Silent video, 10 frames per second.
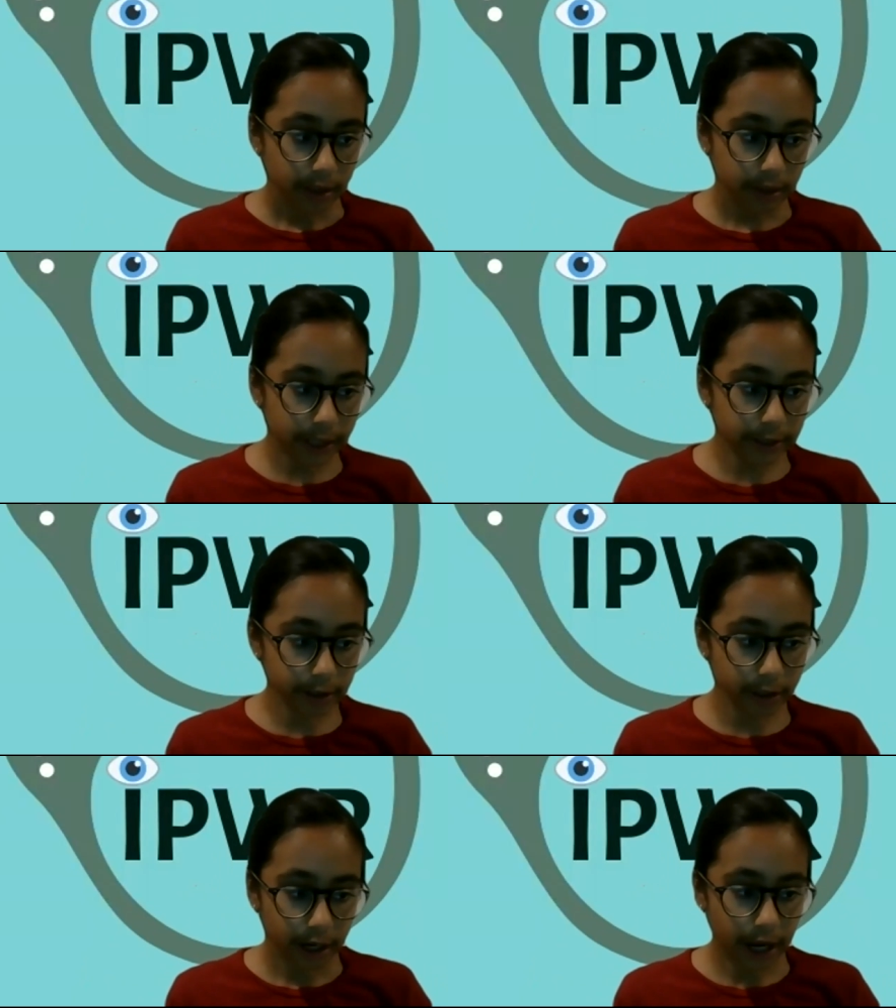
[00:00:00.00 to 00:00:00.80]

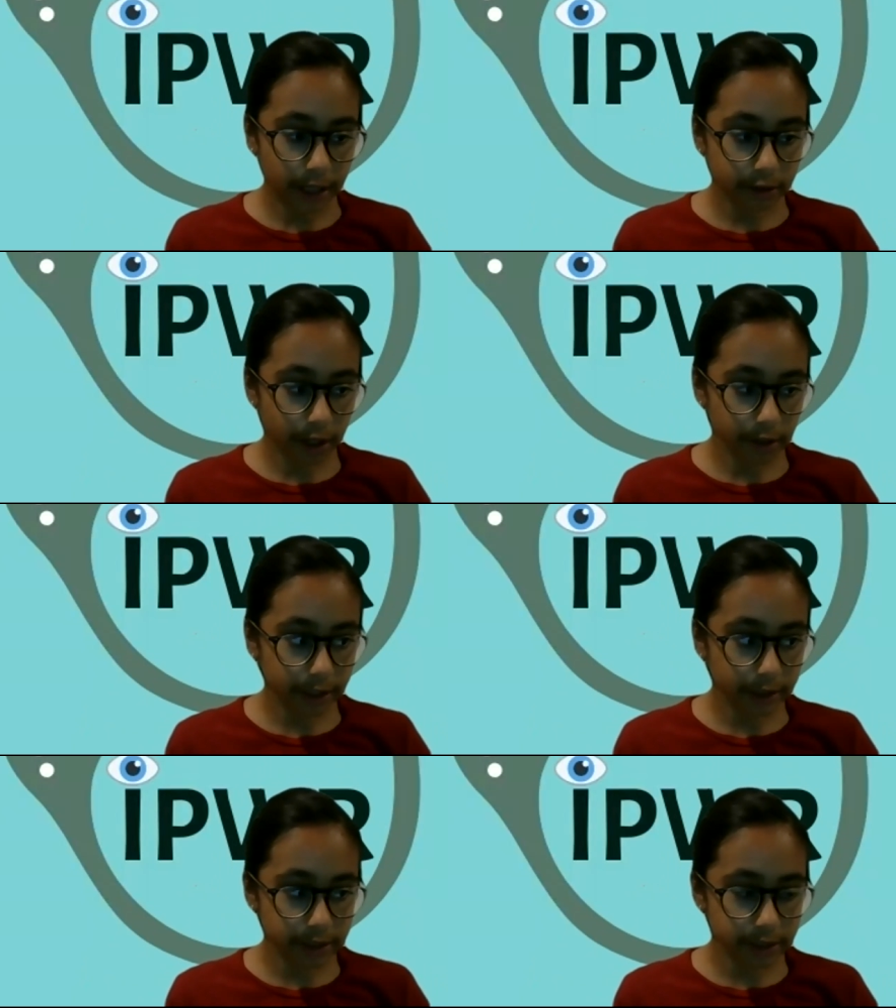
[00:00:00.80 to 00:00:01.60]
Later, I thought
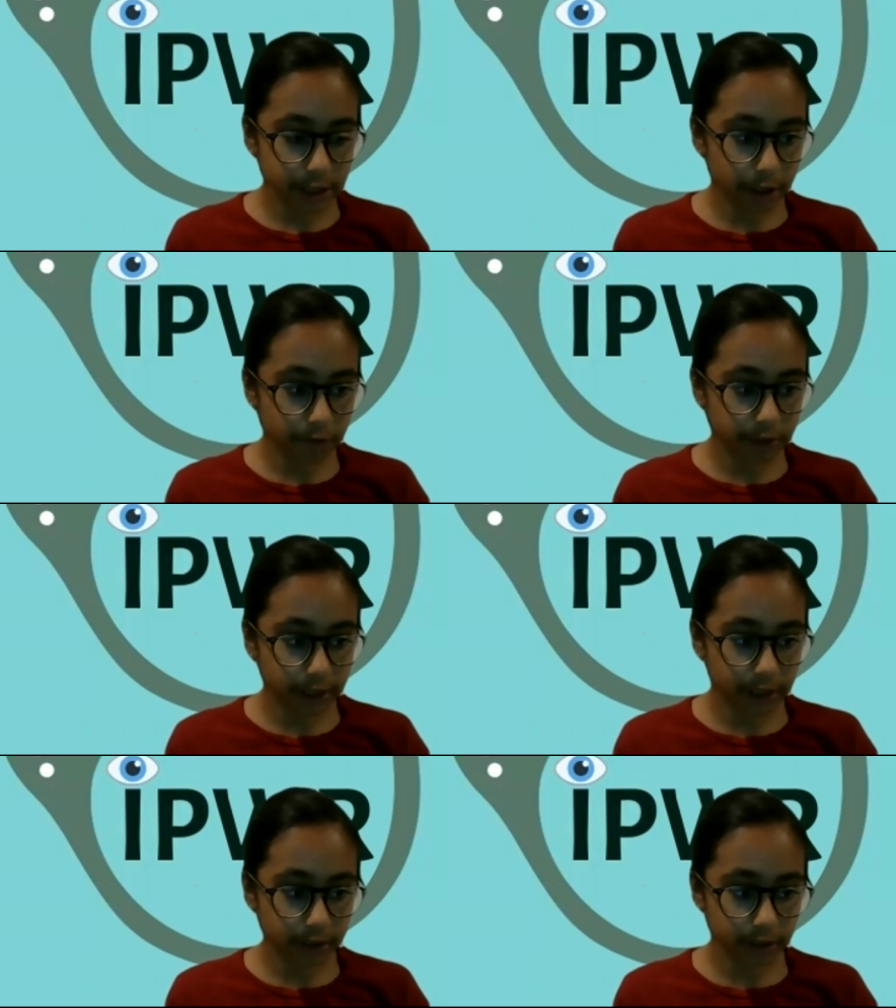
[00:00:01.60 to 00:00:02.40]
that instead of
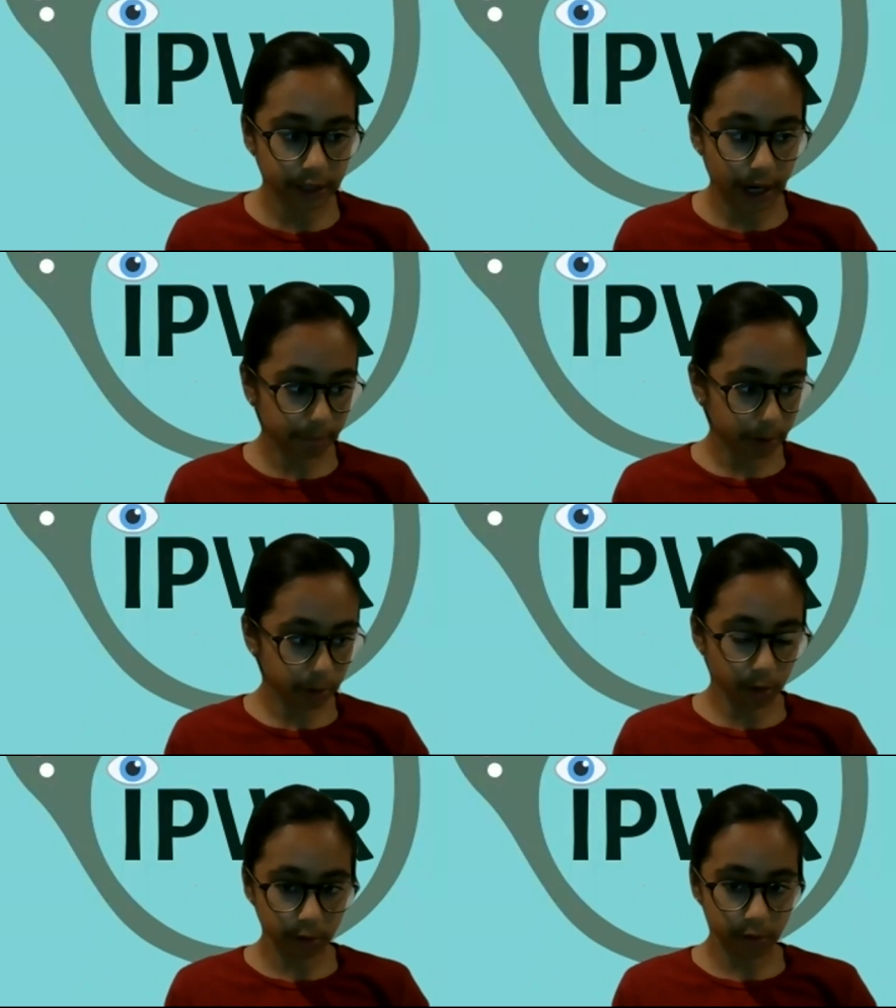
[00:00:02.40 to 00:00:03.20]
taking the time
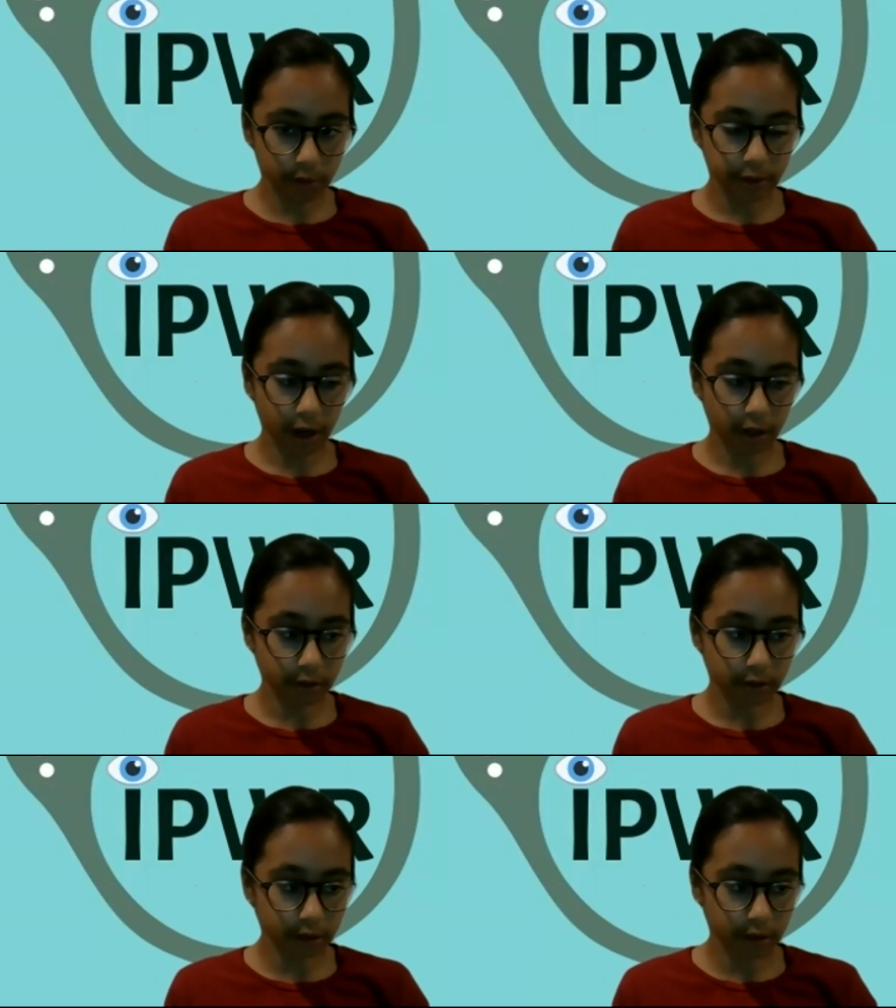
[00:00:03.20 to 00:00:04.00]
to go to the
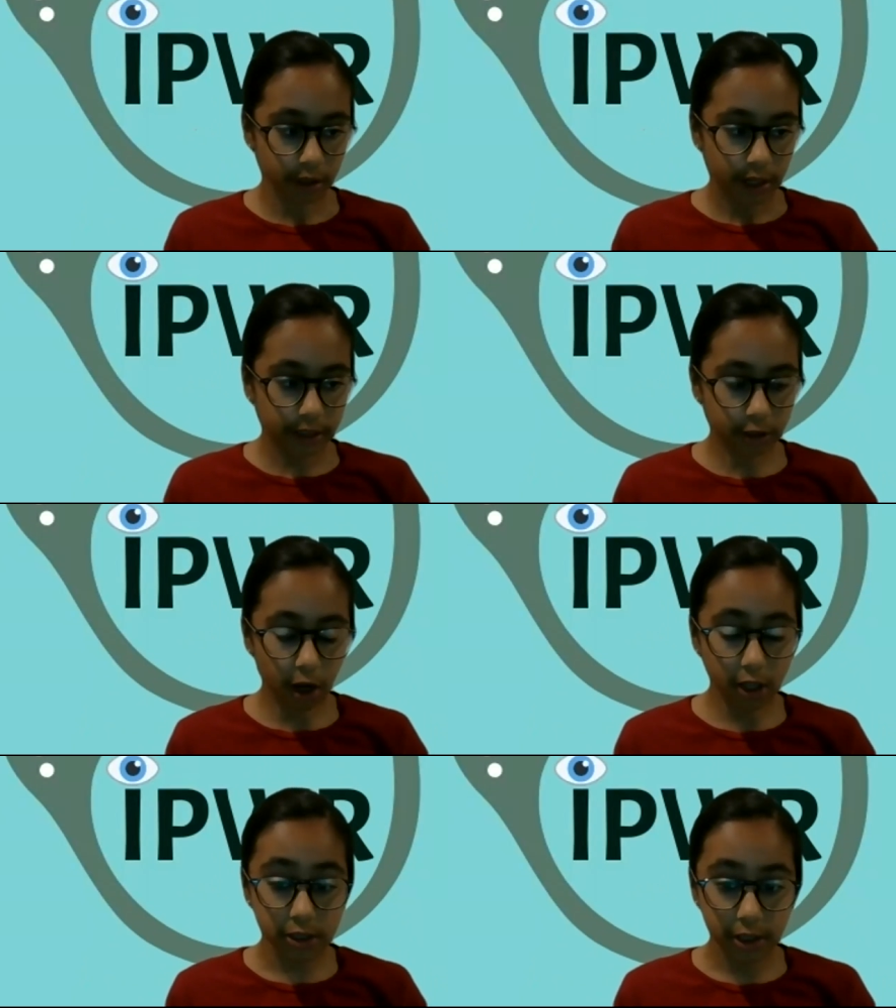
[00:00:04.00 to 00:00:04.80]
doctor and
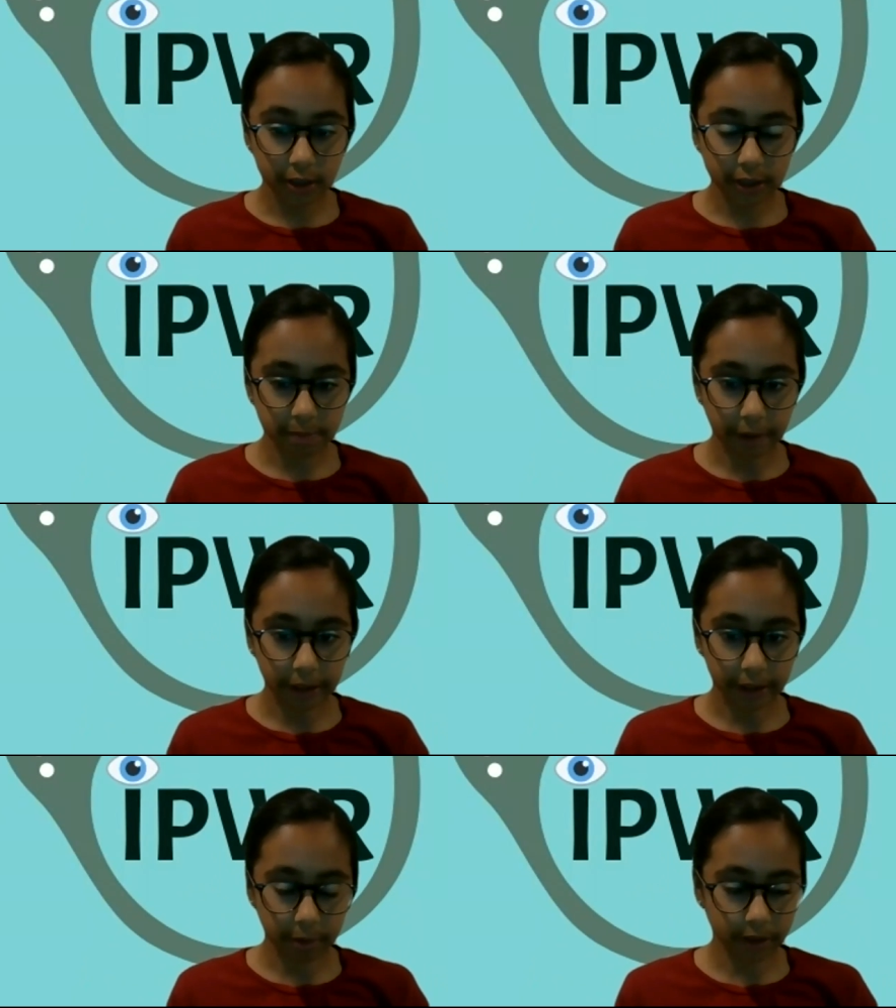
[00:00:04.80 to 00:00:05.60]
constantly
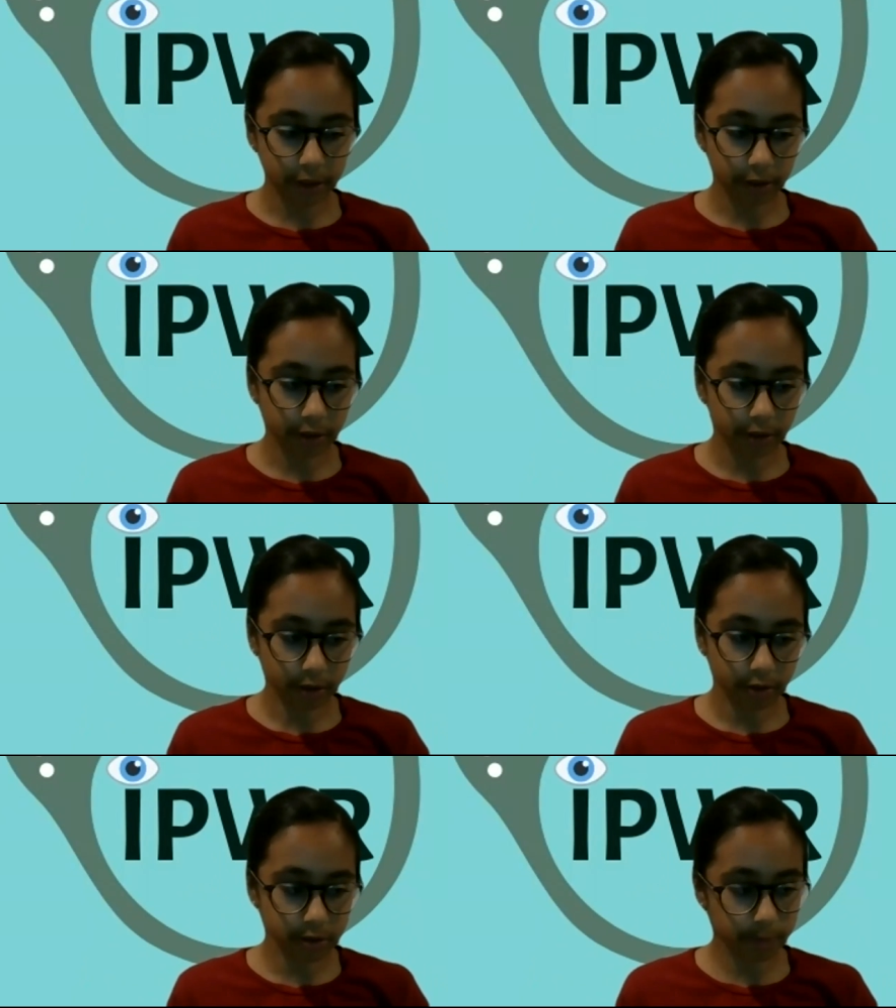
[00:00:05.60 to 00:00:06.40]
spending money on
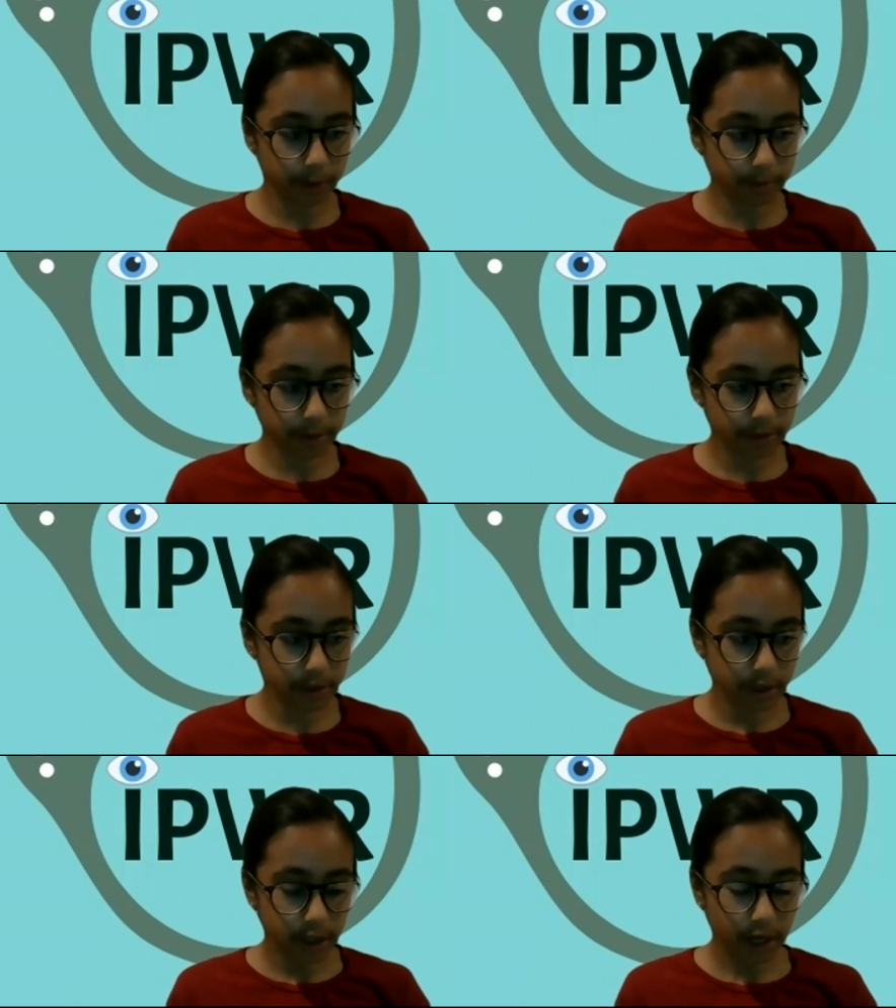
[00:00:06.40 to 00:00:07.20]
doctor's appointments,